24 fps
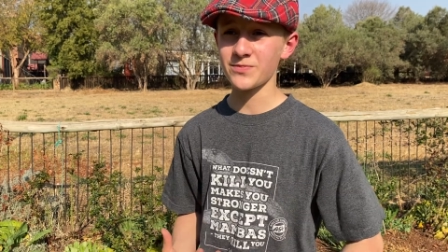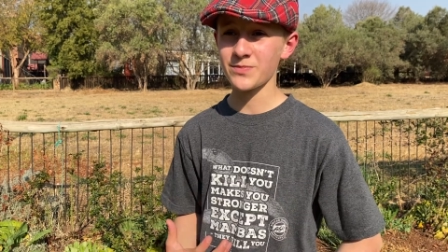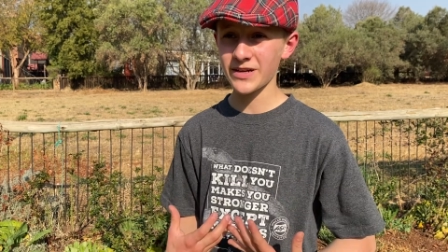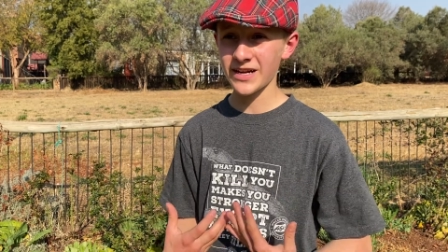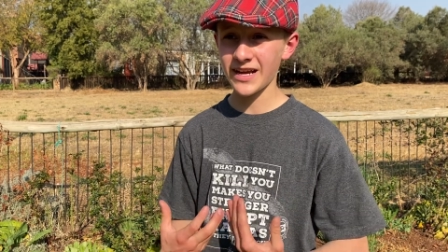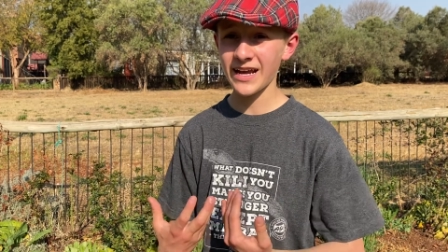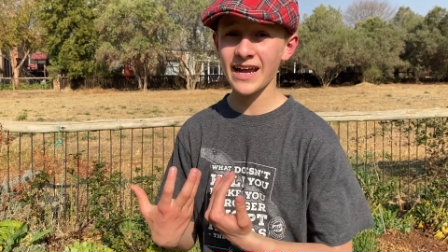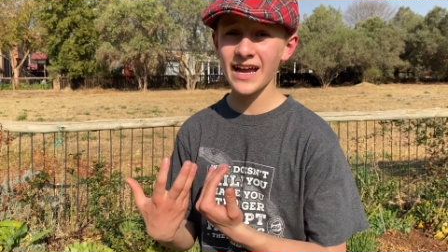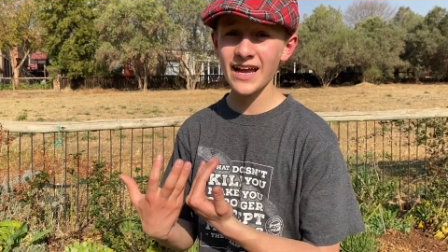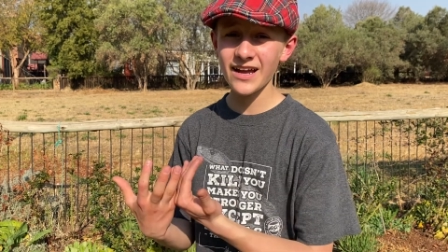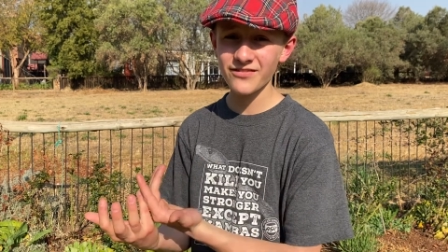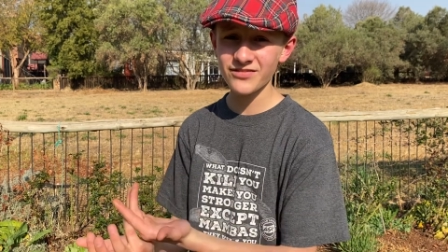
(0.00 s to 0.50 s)
but
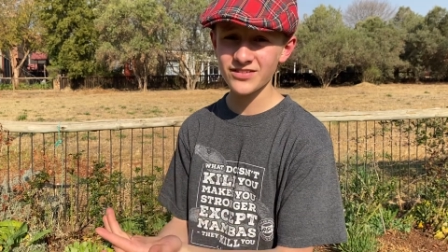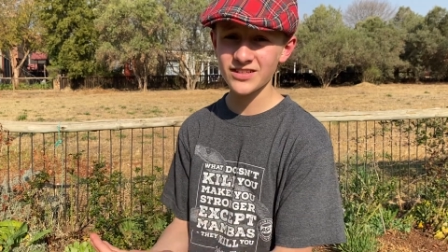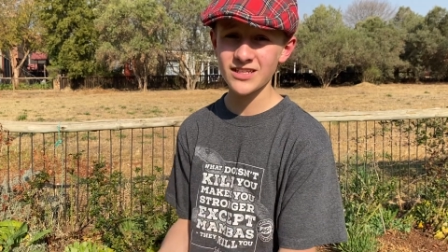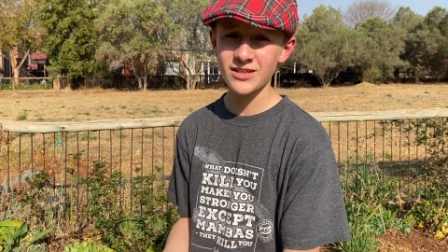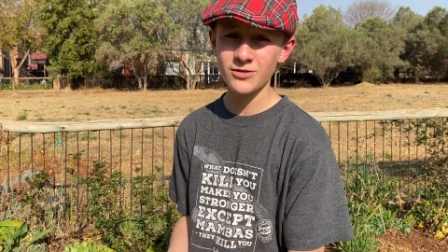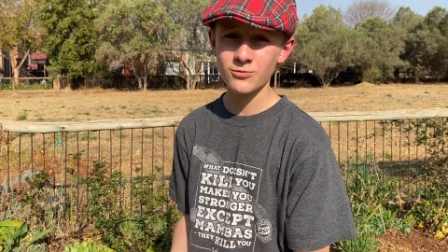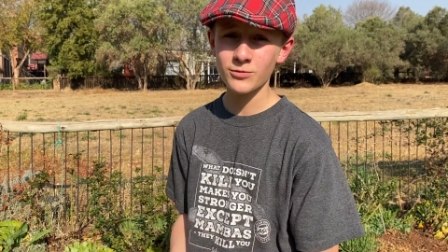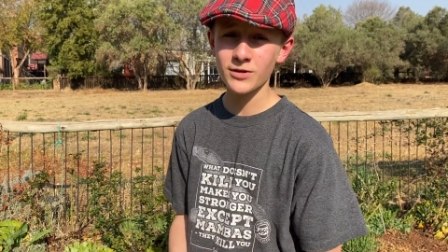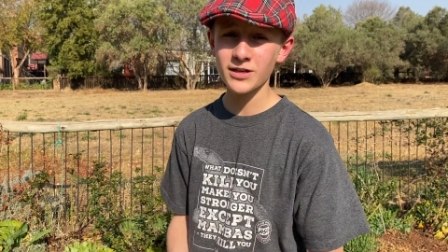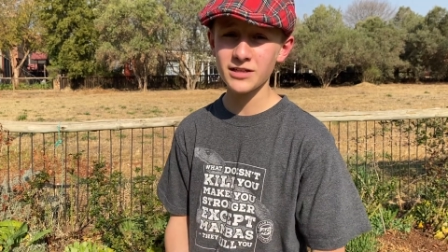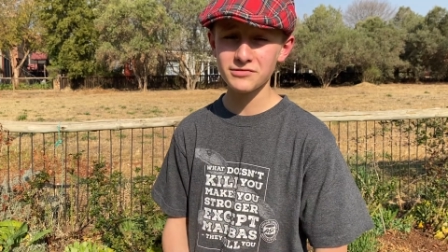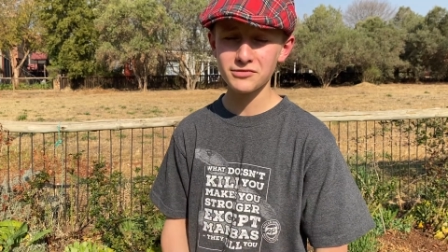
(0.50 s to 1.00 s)
I have
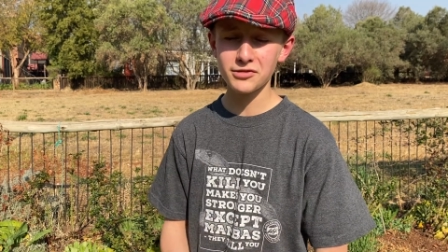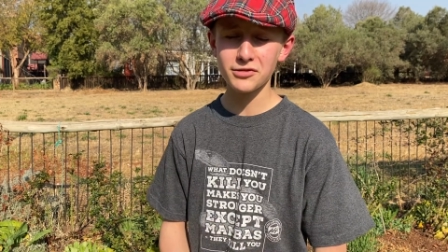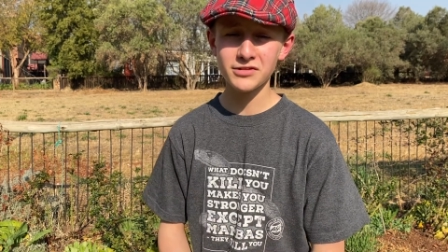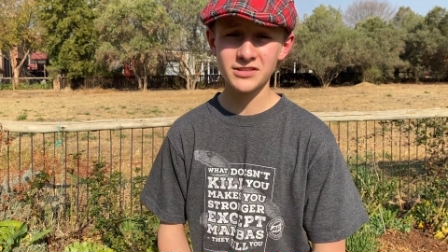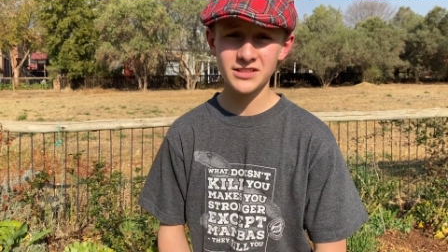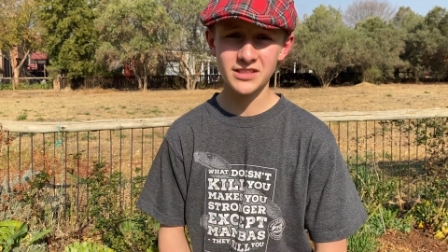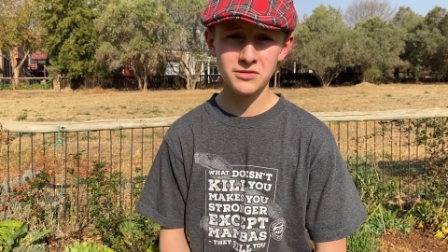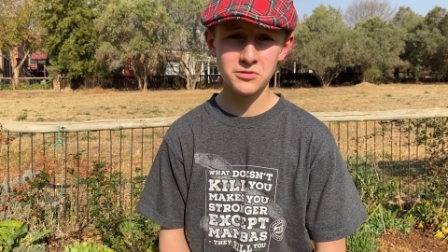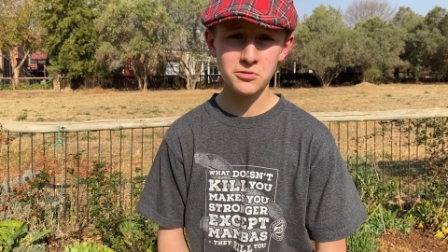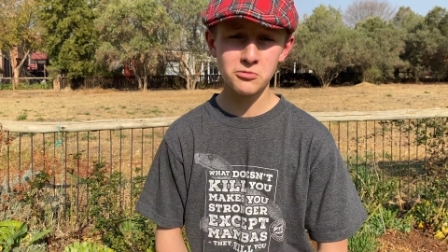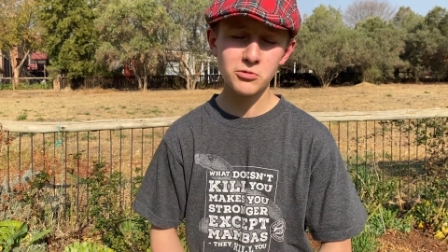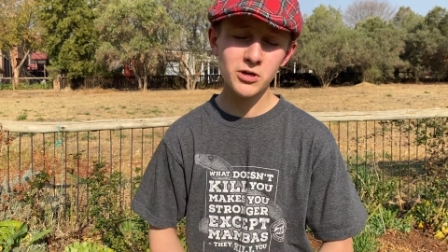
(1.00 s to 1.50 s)
seen wild
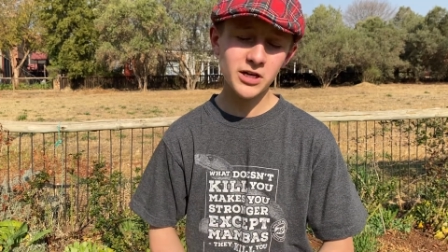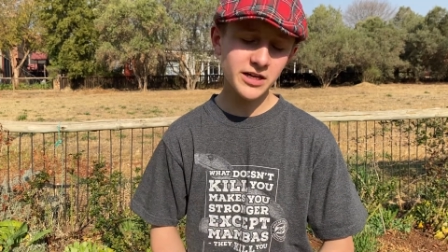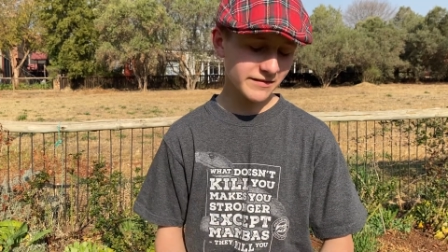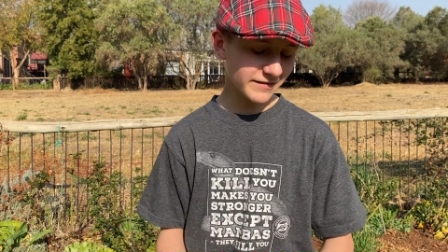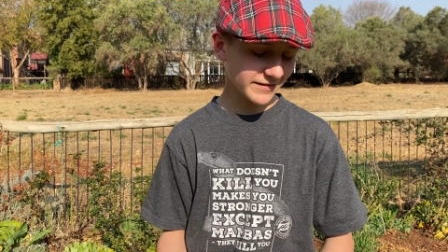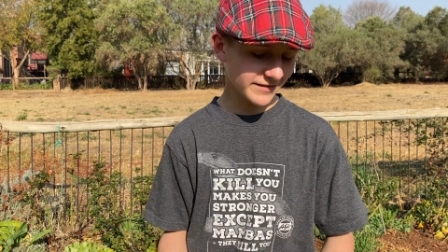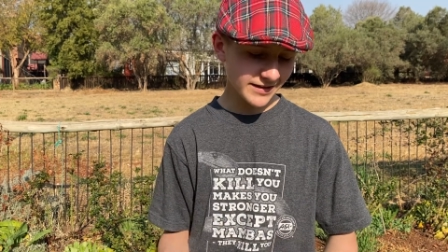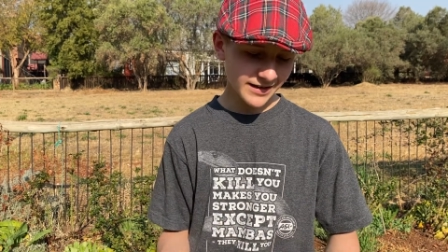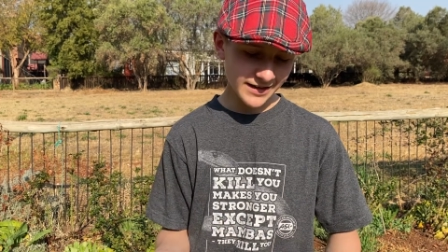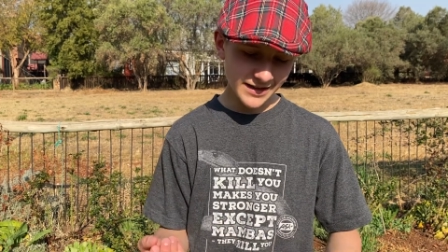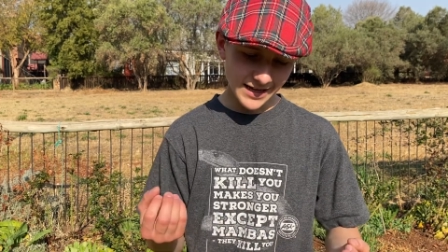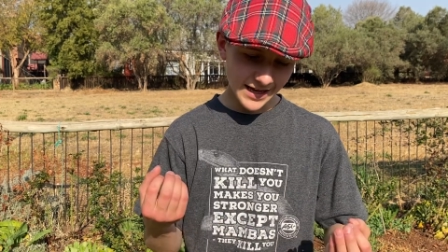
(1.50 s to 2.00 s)
dogs in the
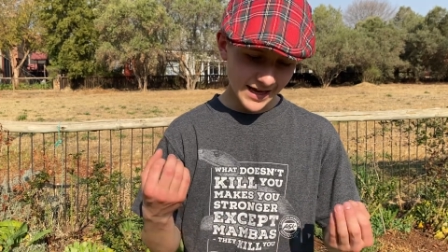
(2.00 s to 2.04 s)
wild,